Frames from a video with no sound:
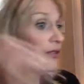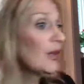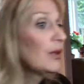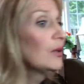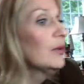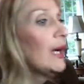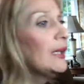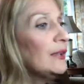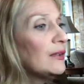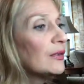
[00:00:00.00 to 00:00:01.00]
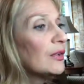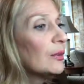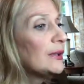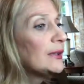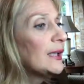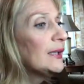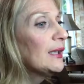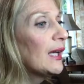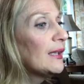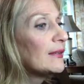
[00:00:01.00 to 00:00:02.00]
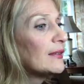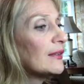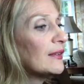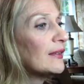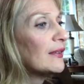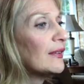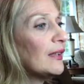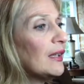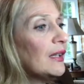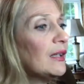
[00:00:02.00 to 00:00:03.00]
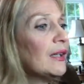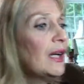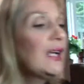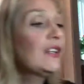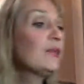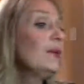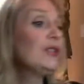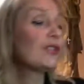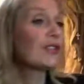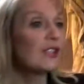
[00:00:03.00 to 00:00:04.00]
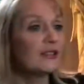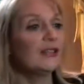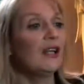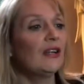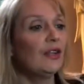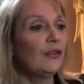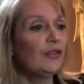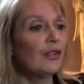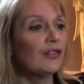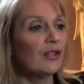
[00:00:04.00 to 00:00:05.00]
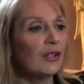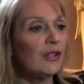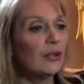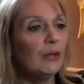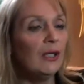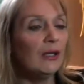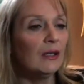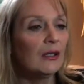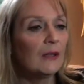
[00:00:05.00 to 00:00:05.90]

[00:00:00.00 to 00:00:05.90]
So I don't know what to tell you guys. I guess maybe just listen. I don't know if you can still hear me.